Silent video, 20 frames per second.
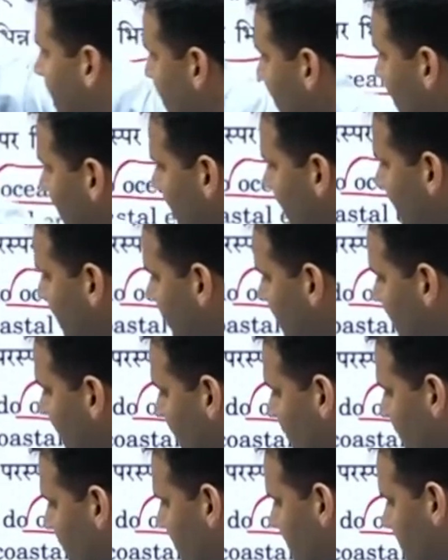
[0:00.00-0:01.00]
and read
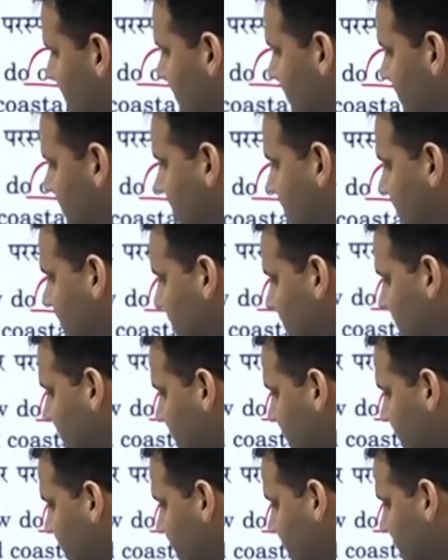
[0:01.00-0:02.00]
about this
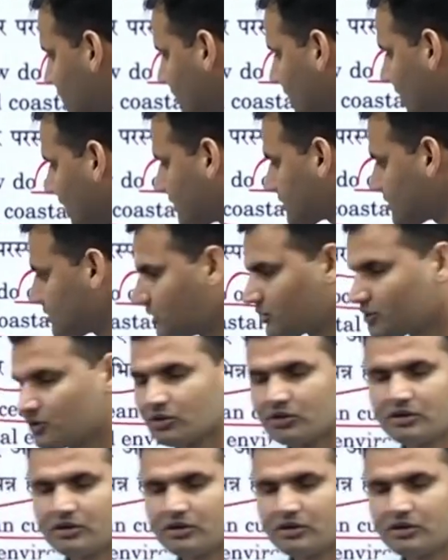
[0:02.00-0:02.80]
last year